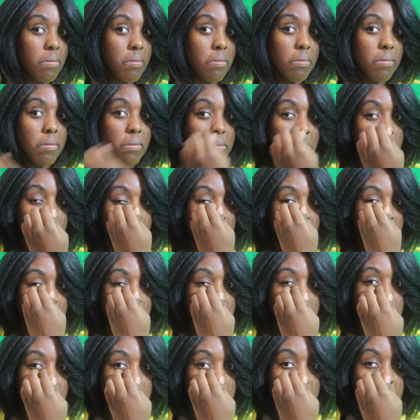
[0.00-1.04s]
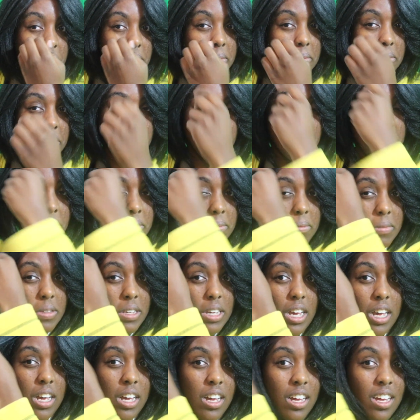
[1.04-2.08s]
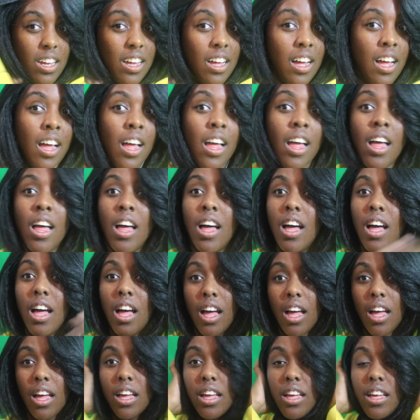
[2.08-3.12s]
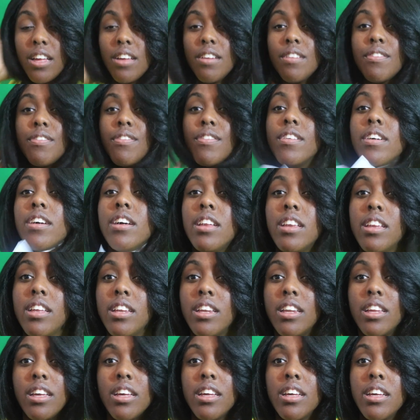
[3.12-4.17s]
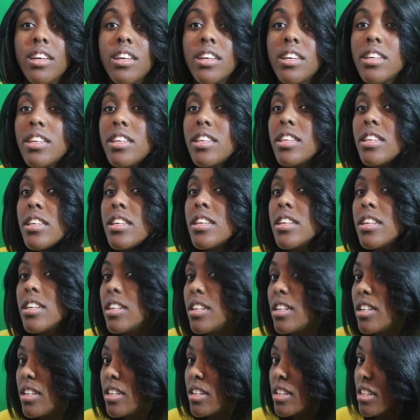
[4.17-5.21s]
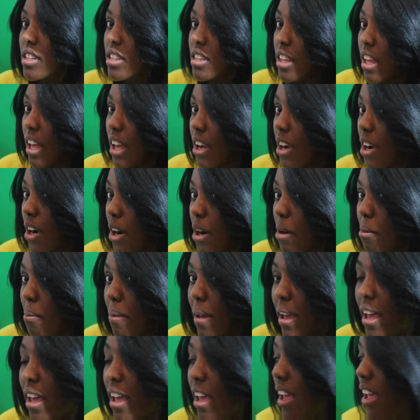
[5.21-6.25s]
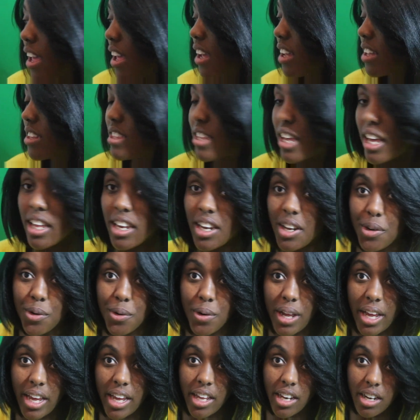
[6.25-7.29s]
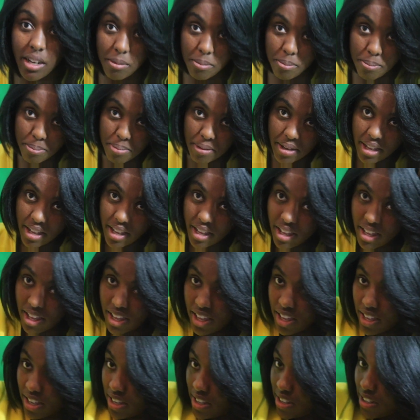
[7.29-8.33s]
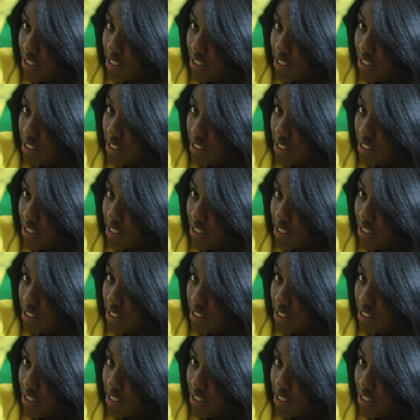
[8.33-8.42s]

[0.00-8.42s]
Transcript: mm, mm. I ain't feeling this. Take her back. Take little Hannah back.